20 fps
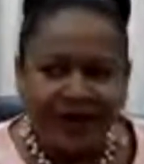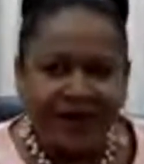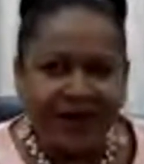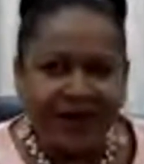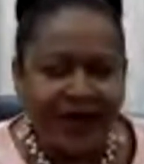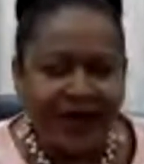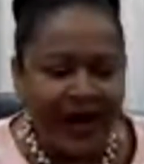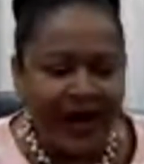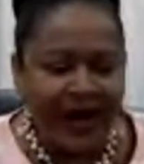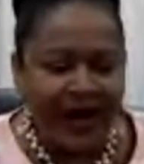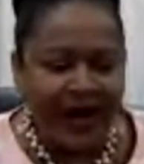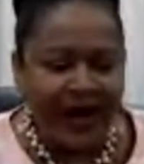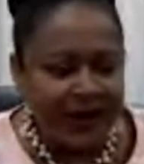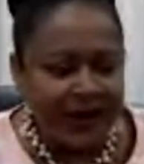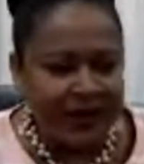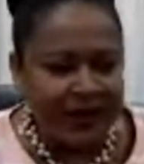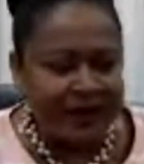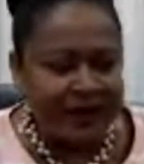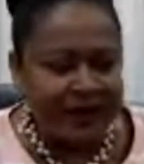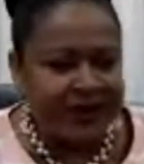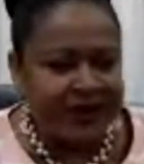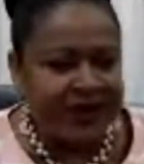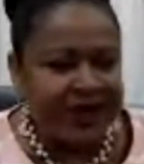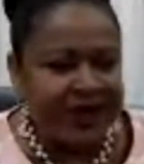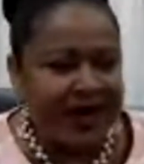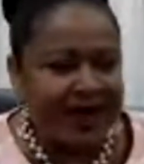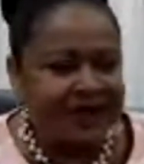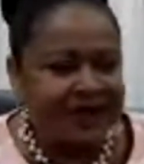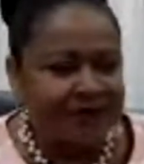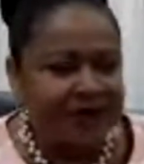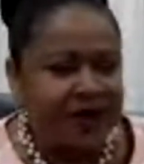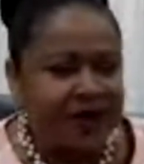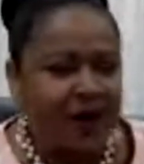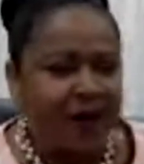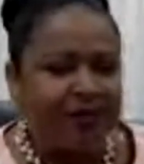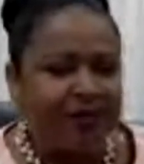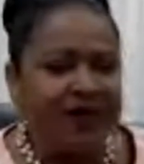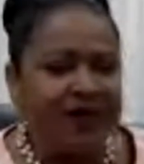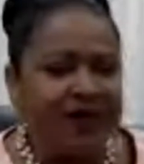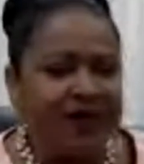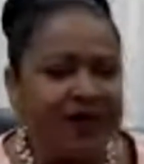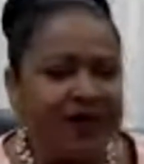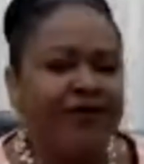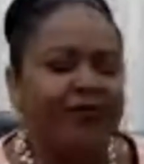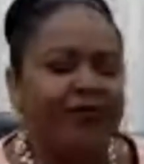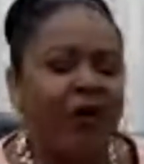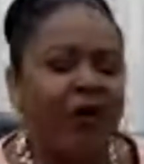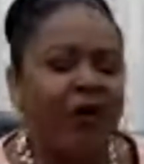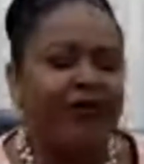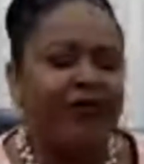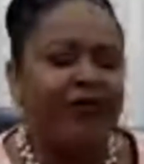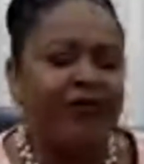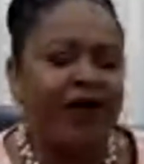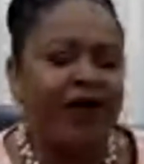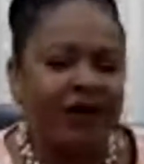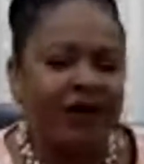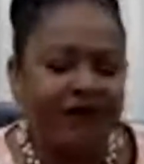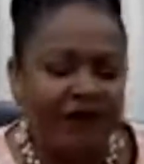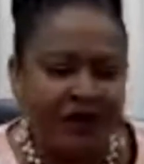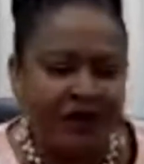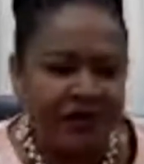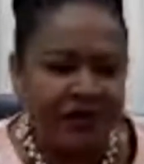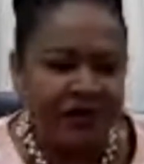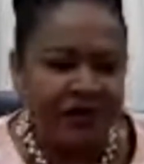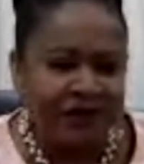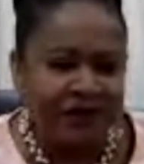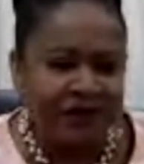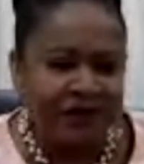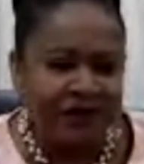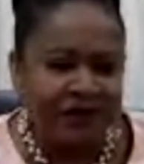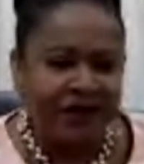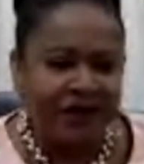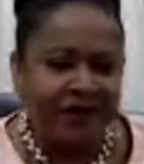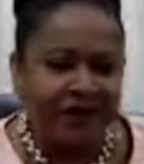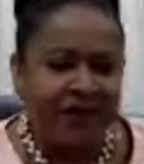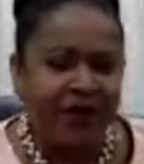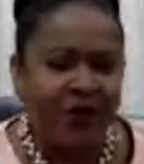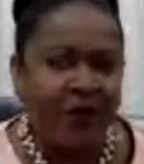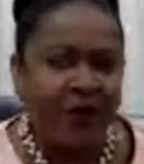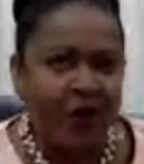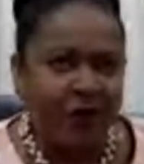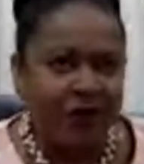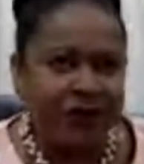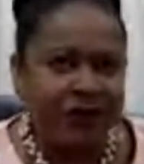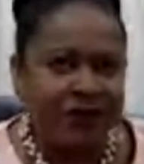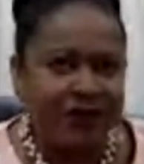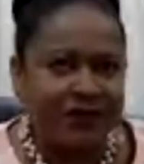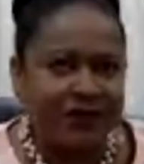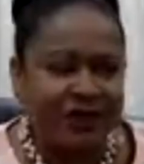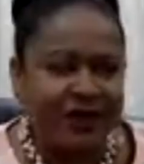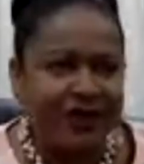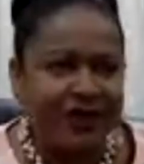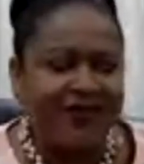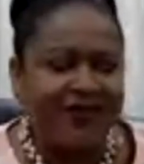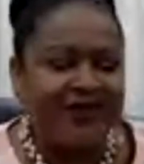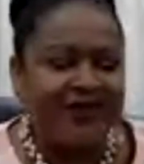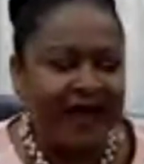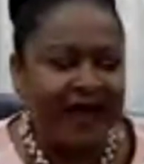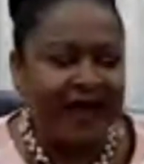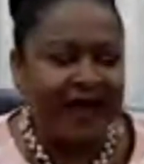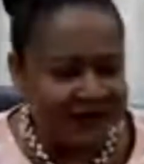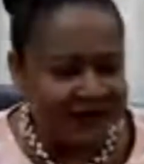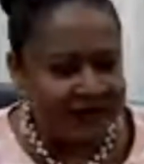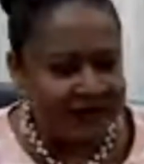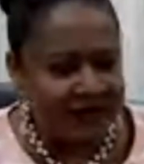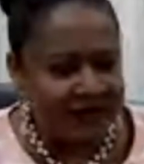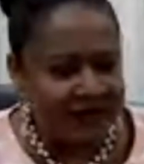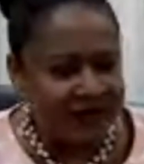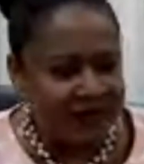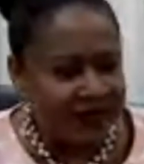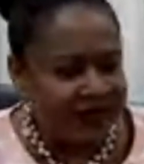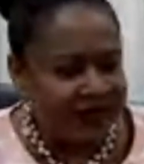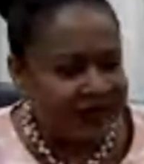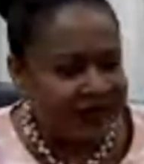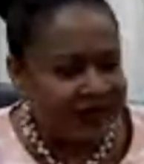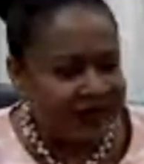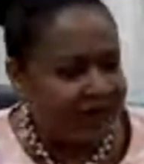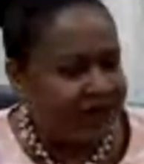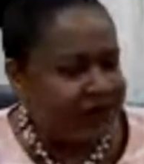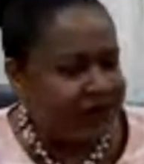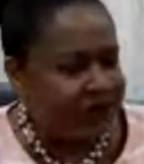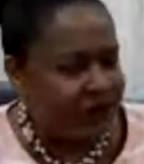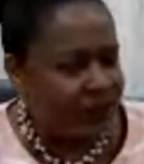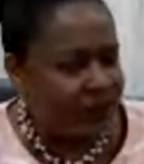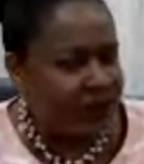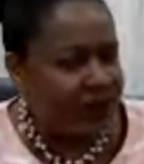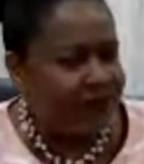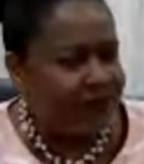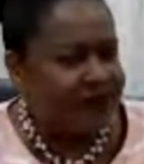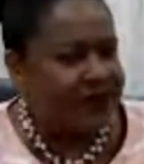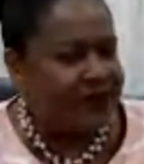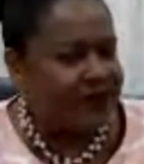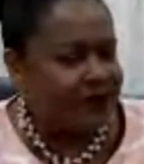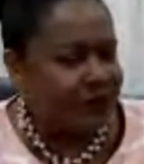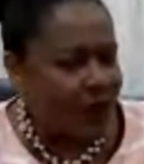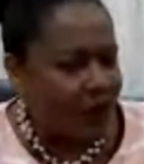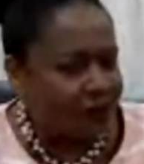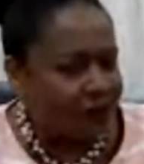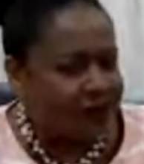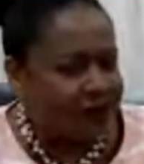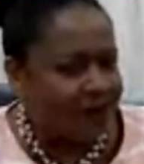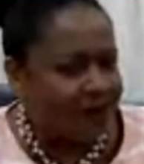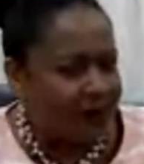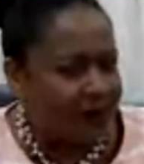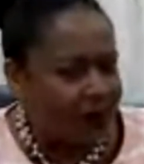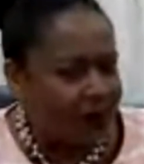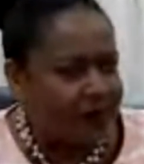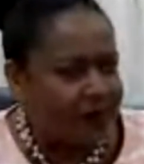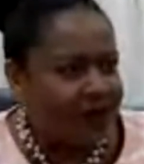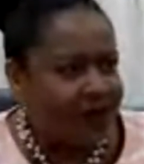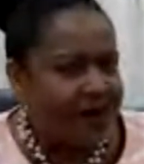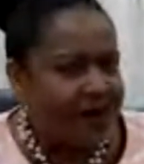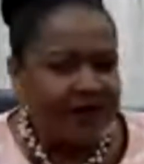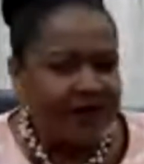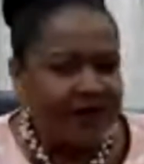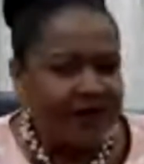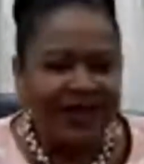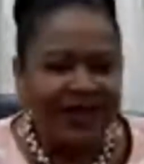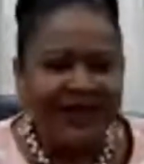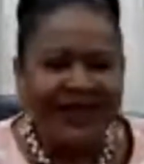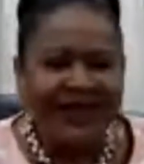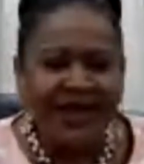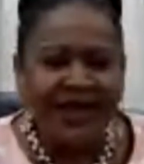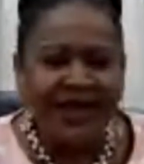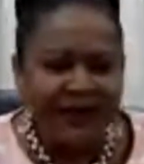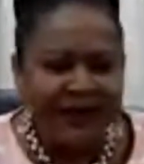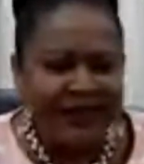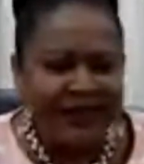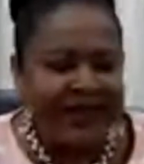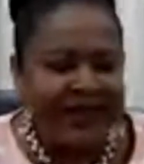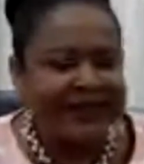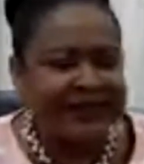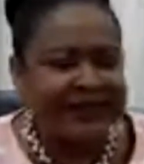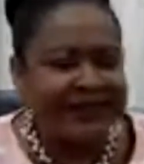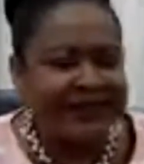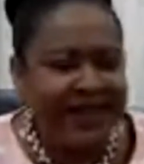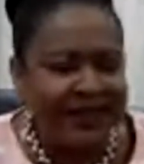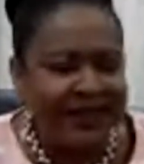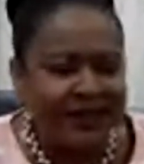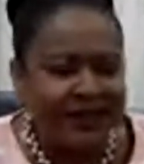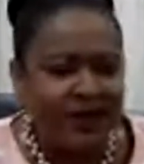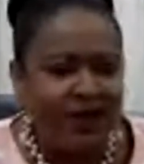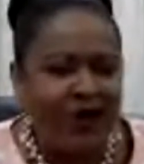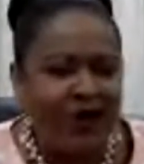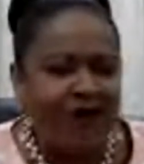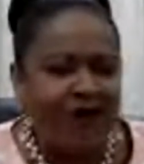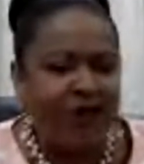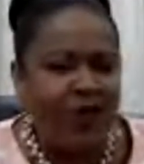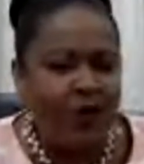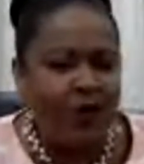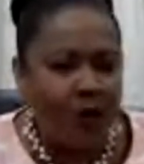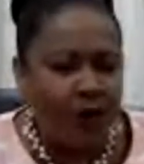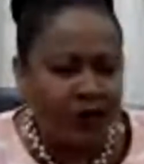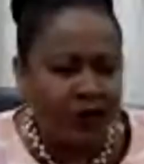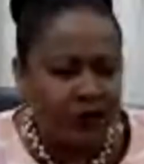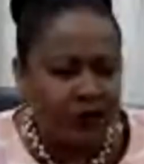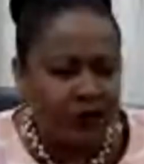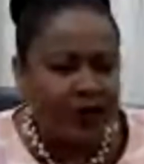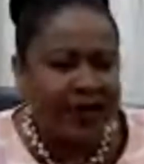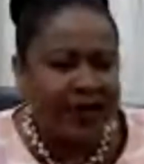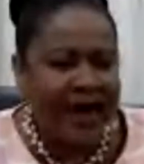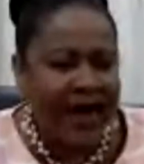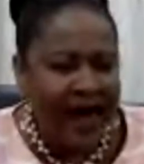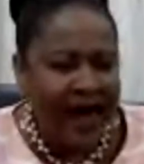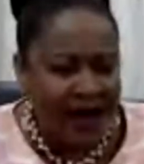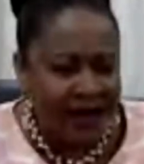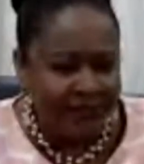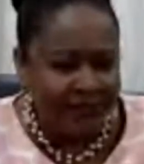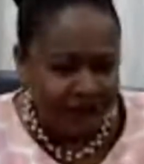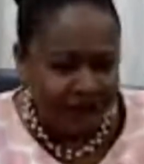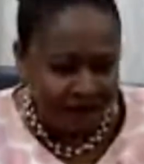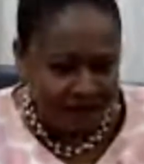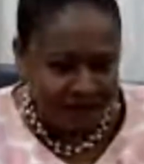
The Caribbean Sea has become even more relevant because in that in, in some of his poems he talks about the limitlessness of what we have